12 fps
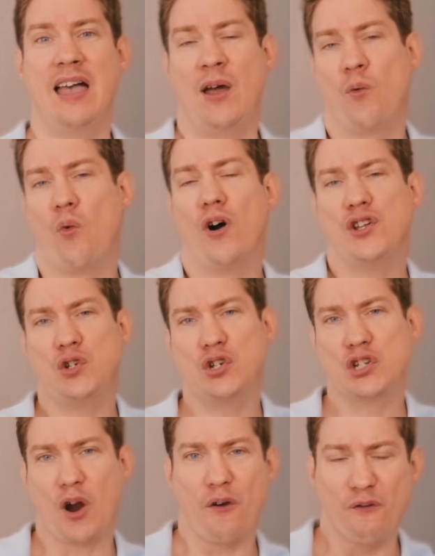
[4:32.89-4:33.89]
And once you
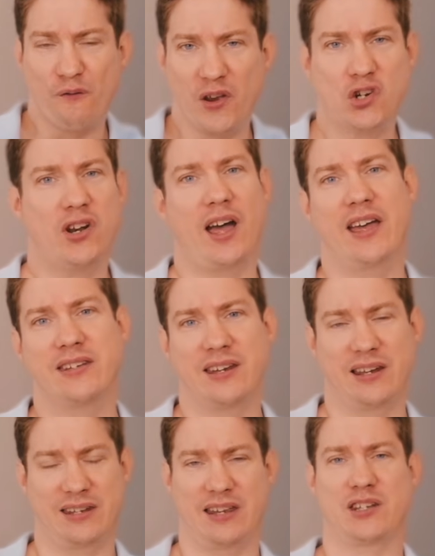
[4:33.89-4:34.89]
start
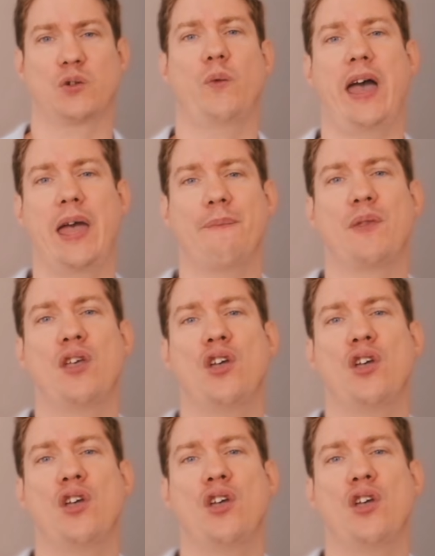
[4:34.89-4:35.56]
visualizing this way,